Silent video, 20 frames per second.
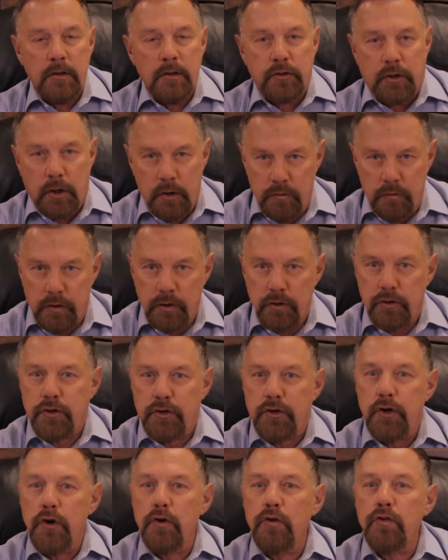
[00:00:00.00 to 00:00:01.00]
to the
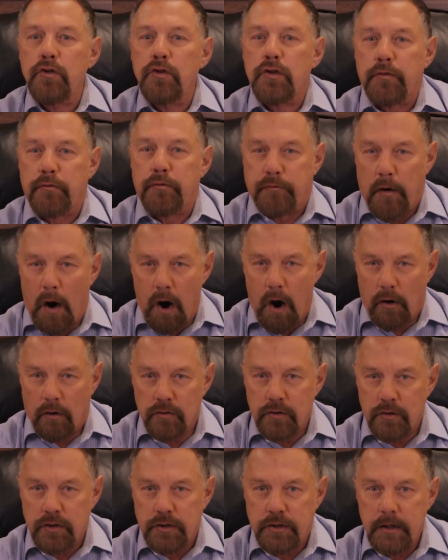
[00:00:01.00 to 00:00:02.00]
jews
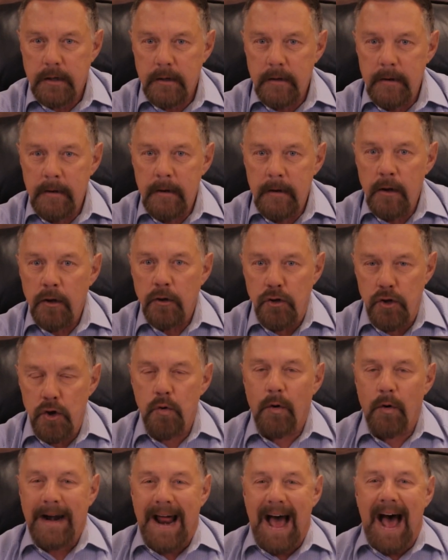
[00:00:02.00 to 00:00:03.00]
first
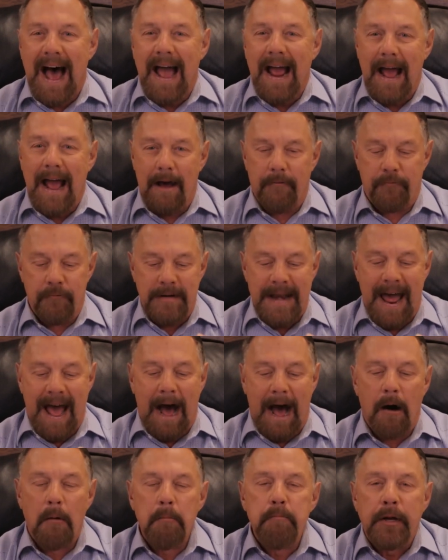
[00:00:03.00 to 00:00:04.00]
you and i have
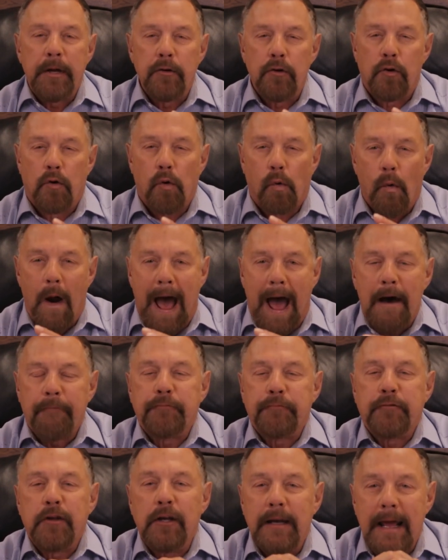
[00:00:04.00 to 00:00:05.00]
now been
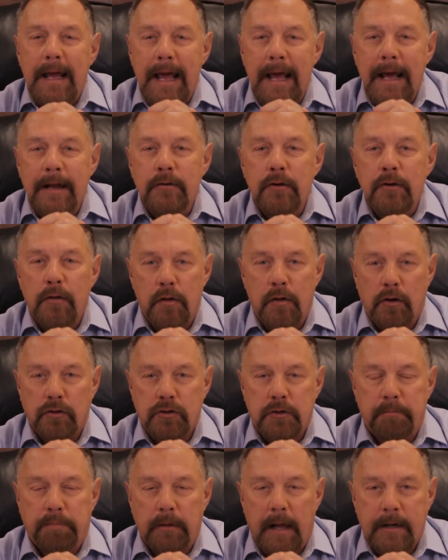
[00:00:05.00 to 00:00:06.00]
grafted into
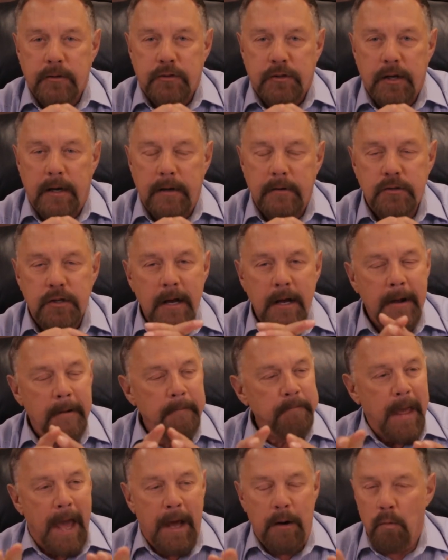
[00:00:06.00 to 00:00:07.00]
those blessings
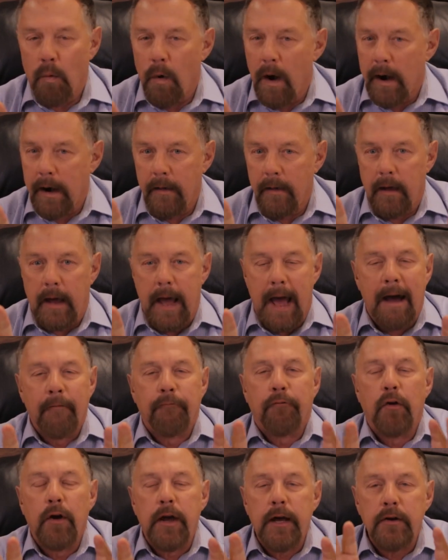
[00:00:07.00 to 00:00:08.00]
and one of
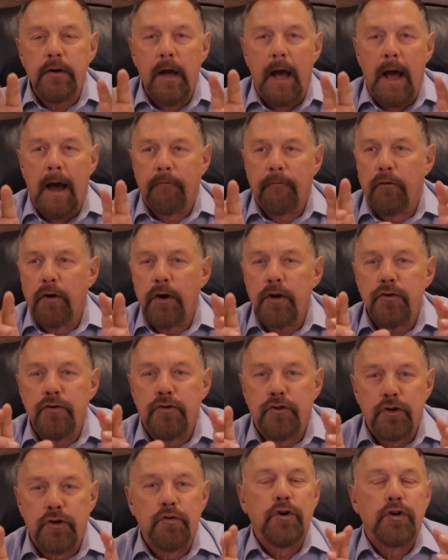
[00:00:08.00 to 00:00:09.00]
every every
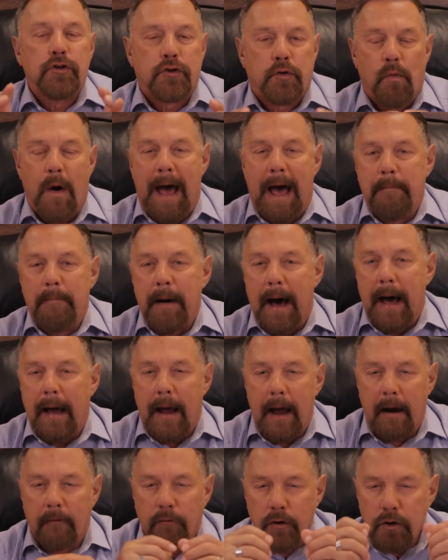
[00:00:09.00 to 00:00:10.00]
jewish
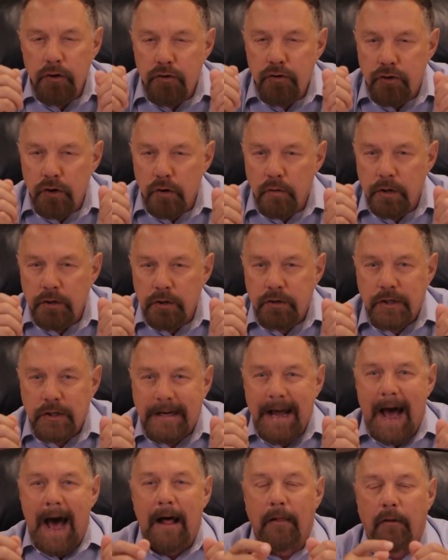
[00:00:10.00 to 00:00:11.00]
rabbi every jewish
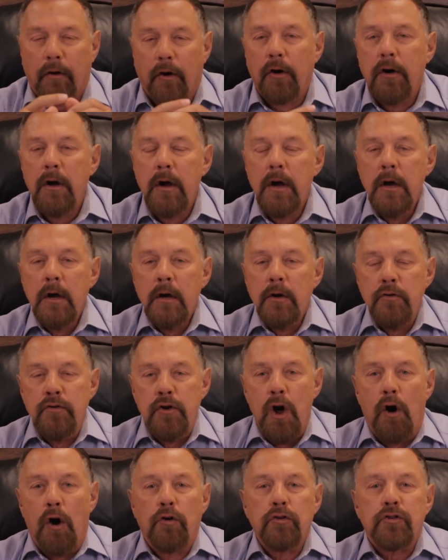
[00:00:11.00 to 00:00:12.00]
scholar
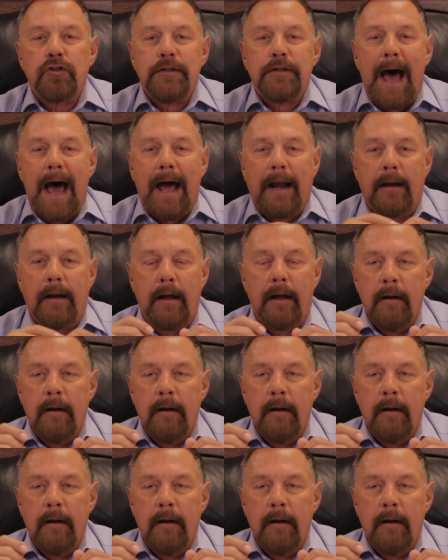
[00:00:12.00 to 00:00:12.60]
knows that